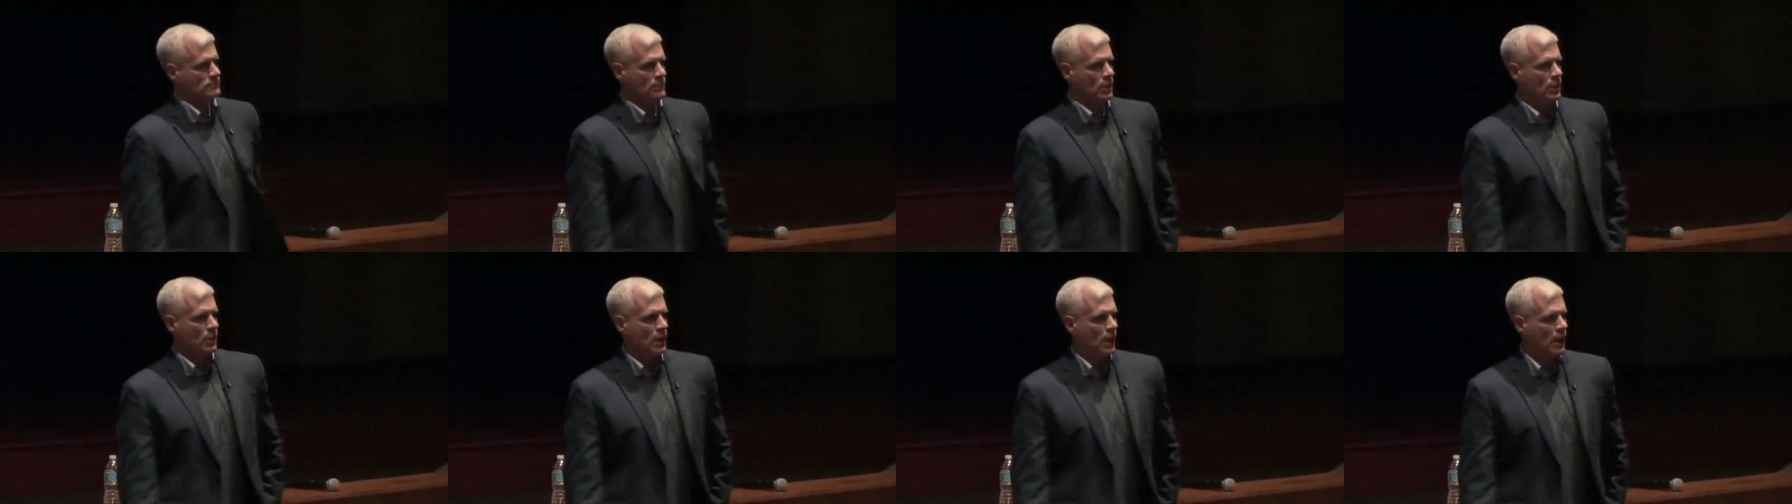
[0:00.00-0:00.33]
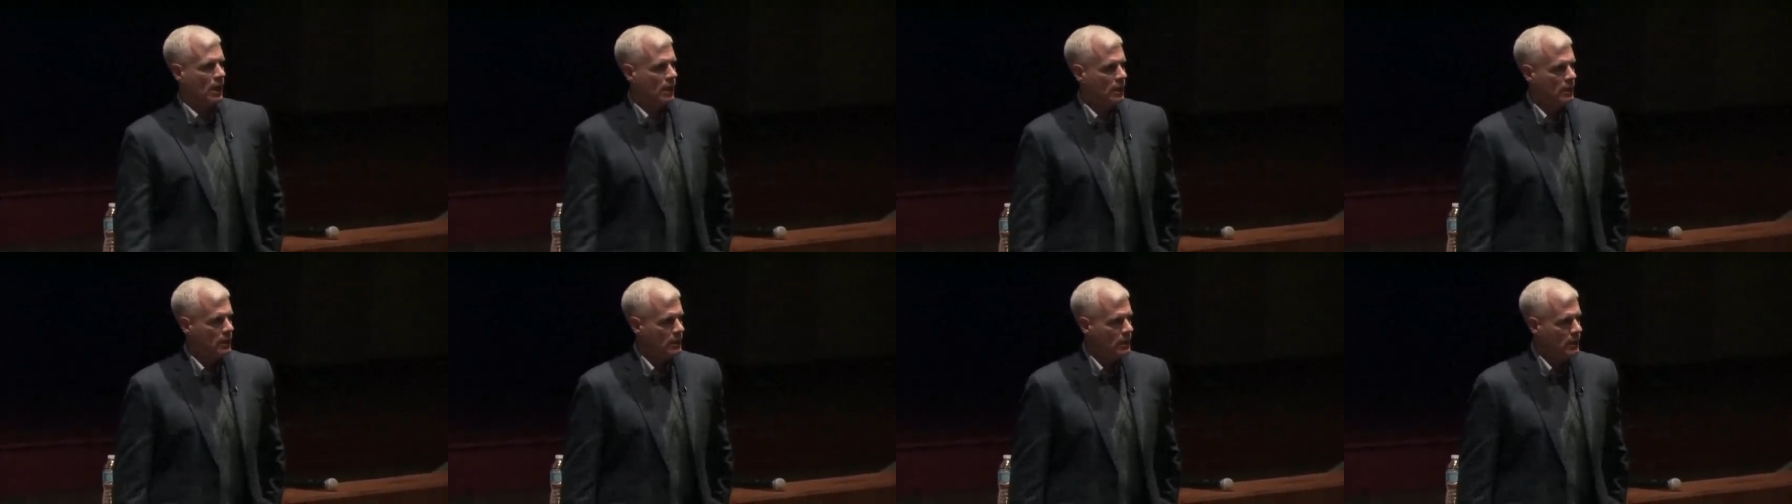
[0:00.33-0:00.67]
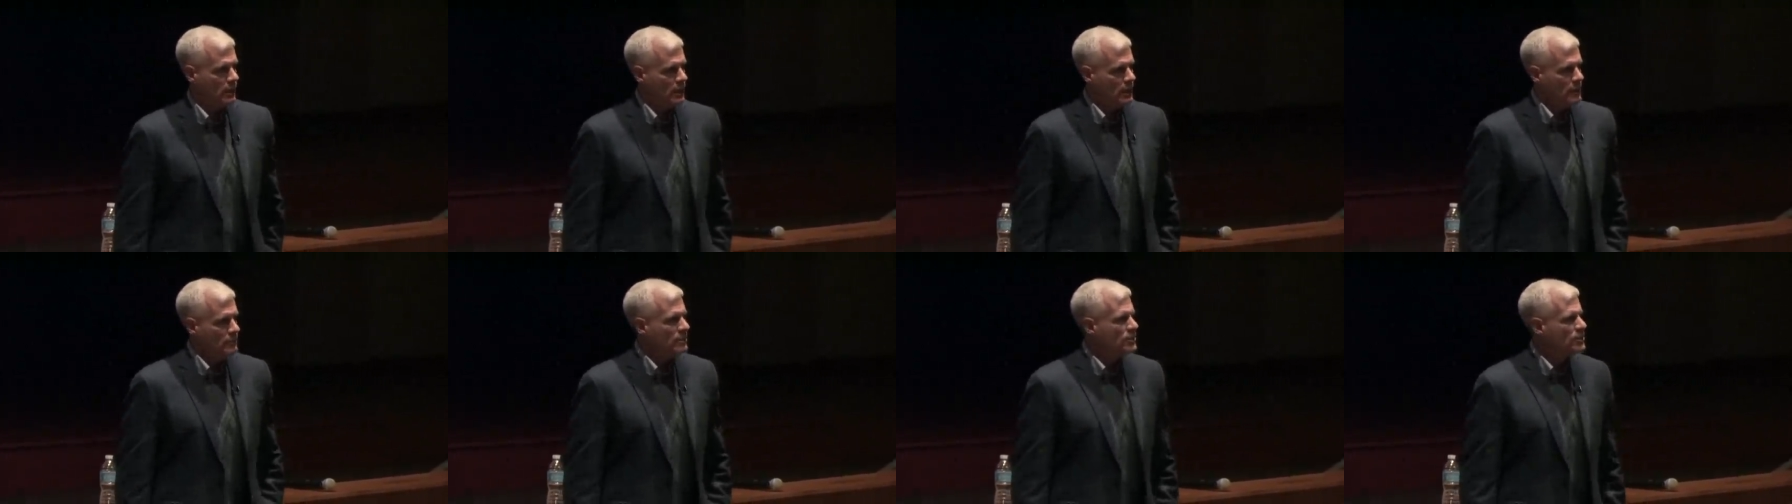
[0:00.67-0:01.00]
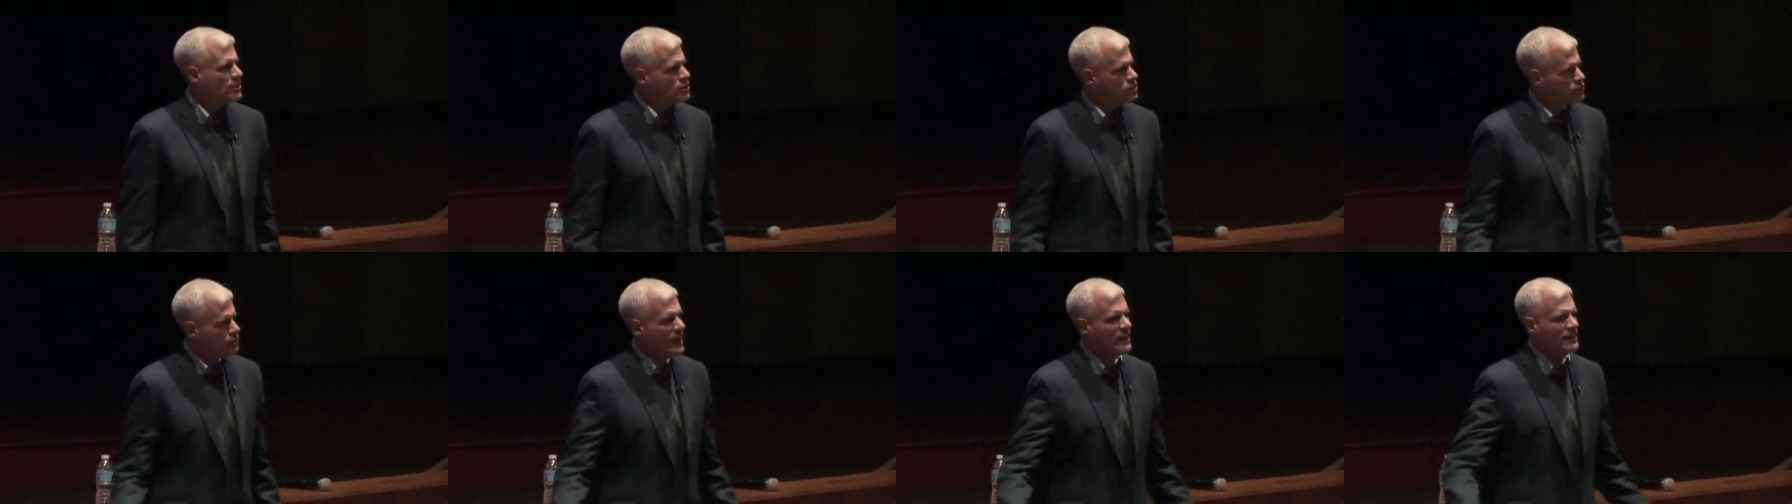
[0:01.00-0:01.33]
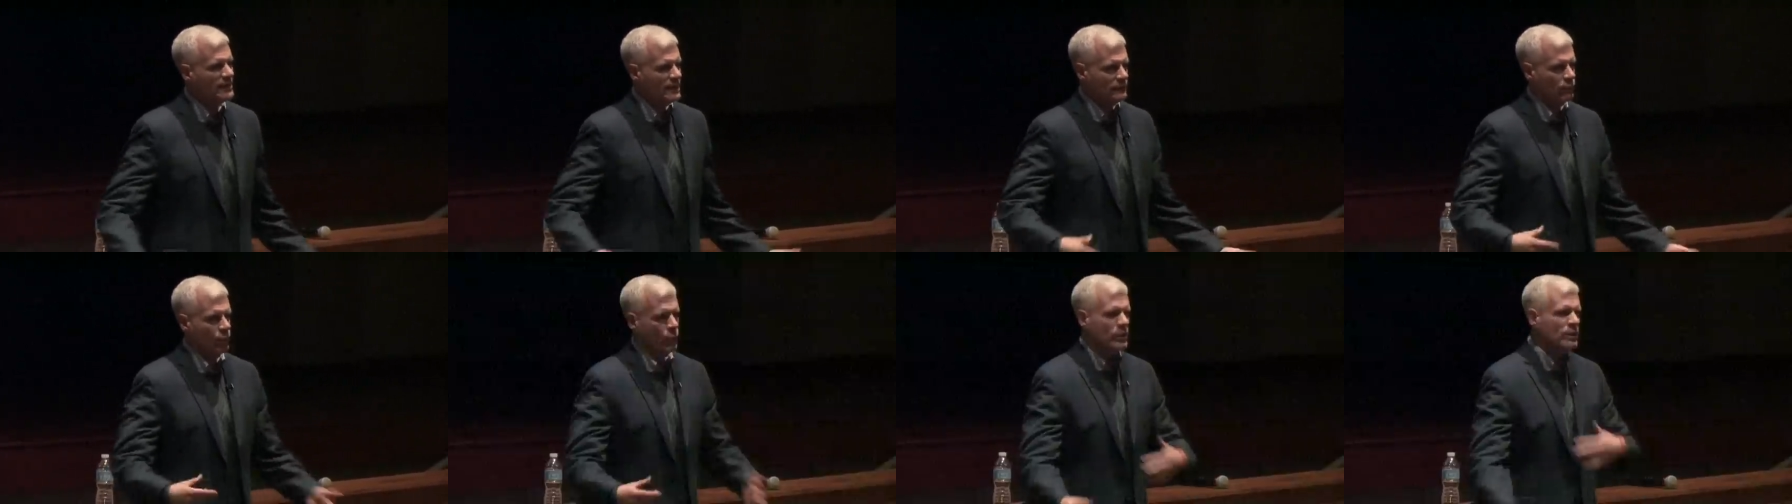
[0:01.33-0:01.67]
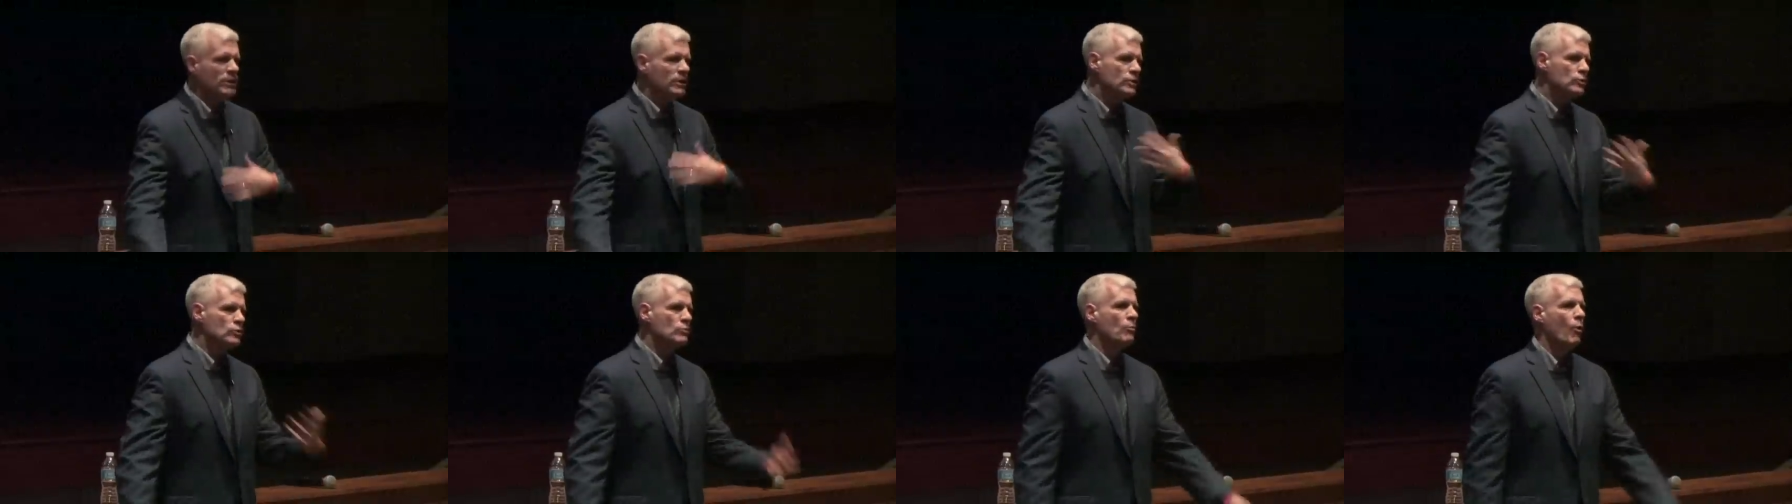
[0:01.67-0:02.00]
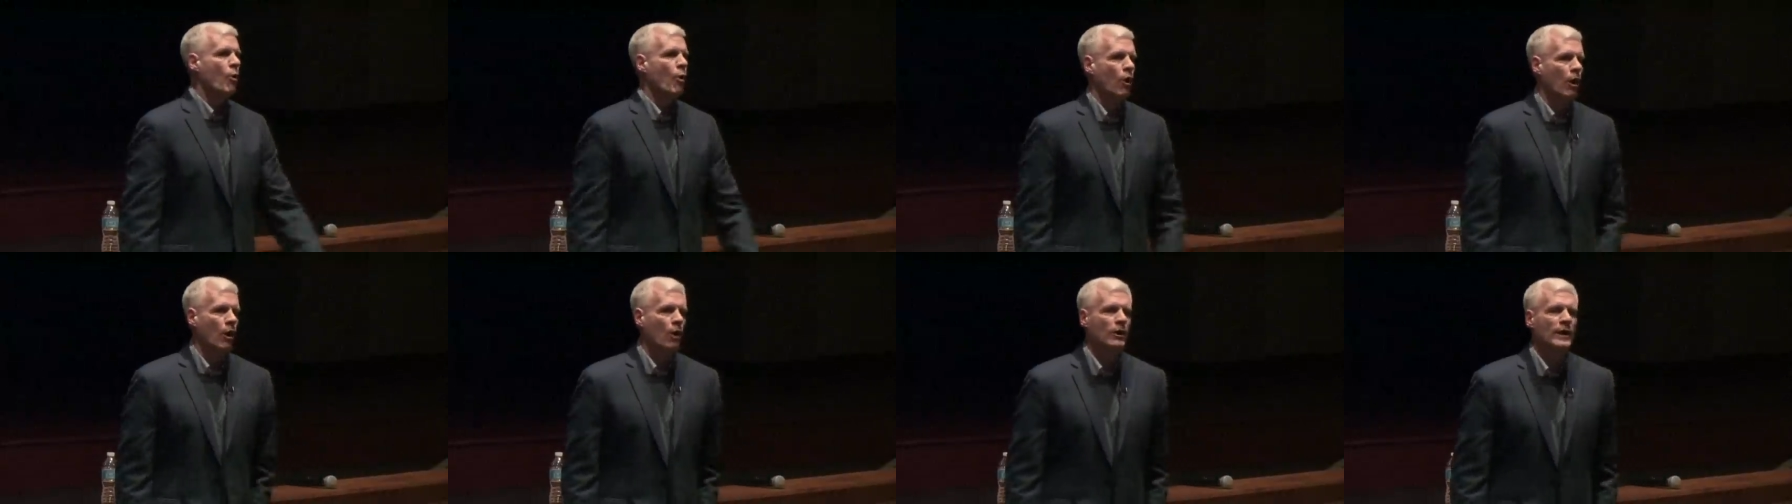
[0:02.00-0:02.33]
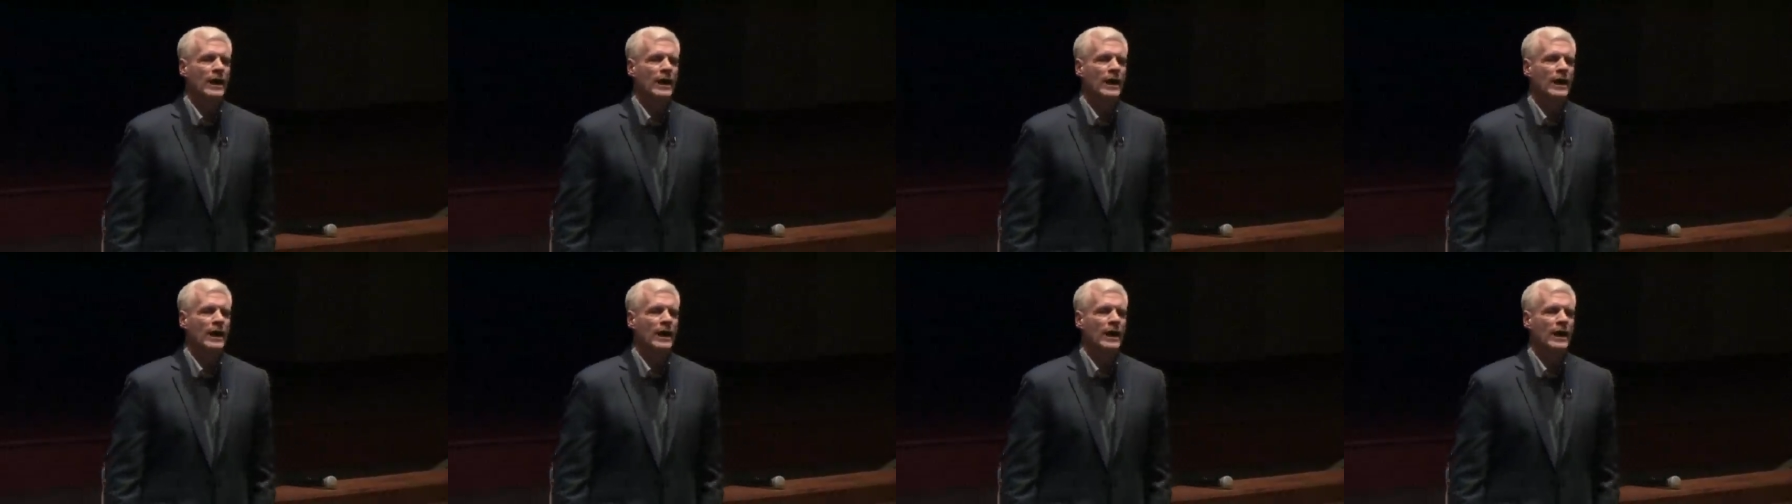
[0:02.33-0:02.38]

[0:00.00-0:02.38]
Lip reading: Okay? But at this grade level, we need to do more.